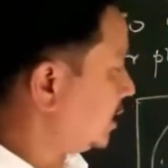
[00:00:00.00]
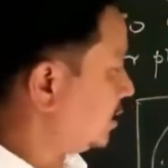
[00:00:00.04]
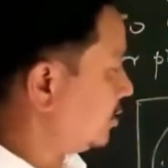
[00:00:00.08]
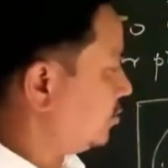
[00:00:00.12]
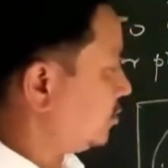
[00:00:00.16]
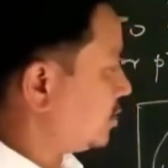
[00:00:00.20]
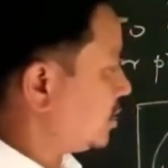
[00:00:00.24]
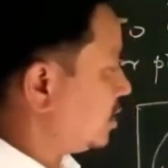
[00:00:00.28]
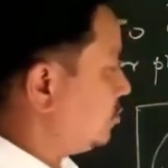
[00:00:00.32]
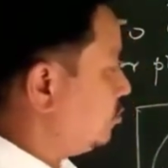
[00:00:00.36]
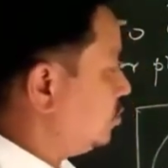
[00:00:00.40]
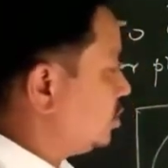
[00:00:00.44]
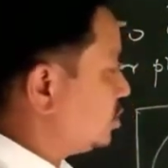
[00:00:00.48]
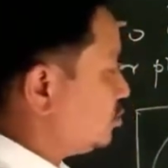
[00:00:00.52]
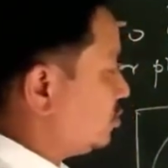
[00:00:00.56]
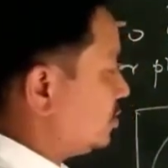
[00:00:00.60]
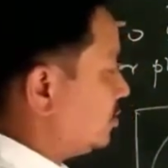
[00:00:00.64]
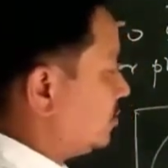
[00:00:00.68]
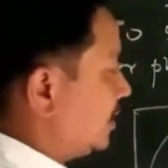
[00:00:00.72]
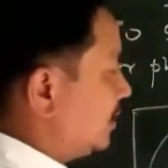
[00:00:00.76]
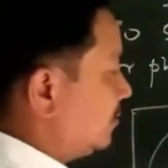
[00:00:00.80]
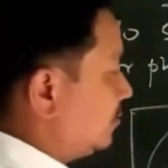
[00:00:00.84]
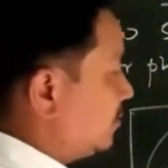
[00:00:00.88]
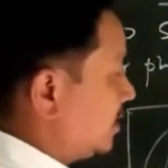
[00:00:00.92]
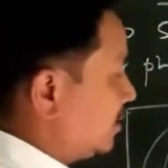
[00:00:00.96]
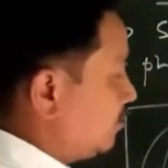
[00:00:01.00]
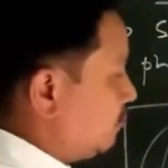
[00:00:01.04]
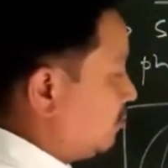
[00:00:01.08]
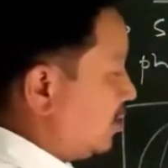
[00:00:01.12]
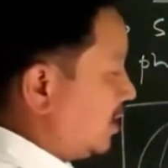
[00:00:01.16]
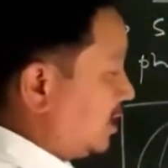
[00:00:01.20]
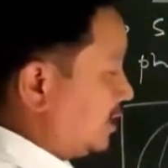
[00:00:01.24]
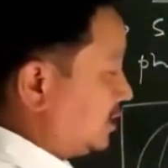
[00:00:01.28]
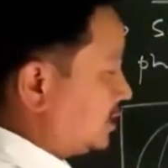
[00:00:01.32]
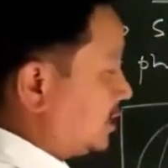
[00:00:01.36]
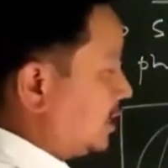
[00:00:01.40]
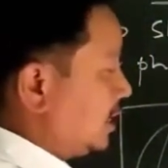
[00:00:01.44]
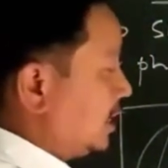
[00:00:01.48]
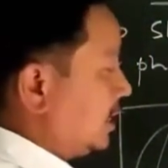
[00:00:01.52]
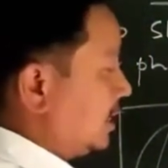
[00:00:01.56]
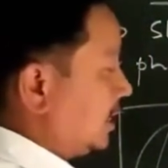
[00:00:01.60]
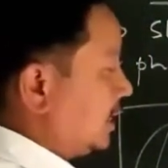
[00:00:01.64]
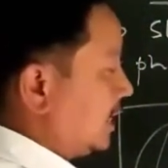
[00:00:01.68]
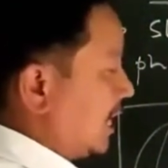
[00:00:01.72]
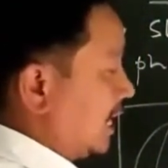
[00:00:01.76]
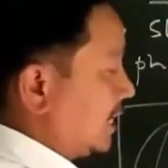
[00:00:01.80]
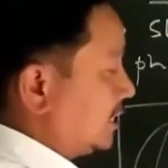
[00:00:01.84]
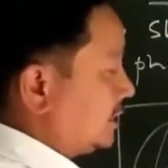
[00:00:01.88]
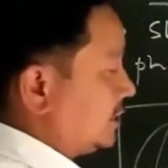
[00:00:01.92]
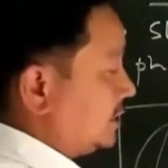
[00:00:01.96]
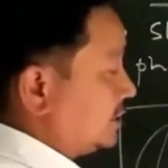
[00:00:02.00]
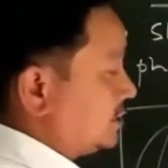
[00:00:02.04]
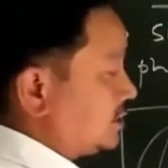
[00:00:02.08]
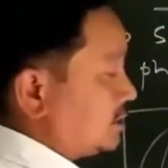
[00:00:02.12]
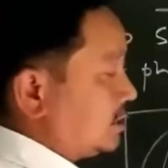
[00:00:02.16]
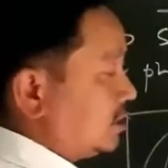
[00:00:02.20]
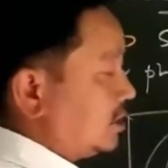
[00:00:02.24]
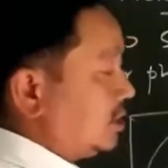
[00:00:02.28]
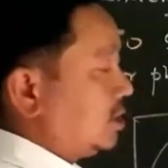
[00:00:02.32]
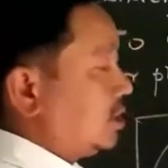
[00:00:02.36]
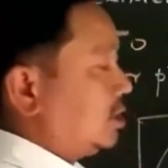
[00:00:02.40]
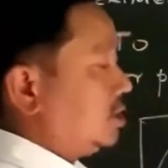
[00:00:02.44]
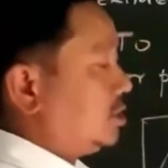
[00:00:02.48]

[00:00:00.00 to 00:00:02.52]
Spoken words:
okay, which were white like this,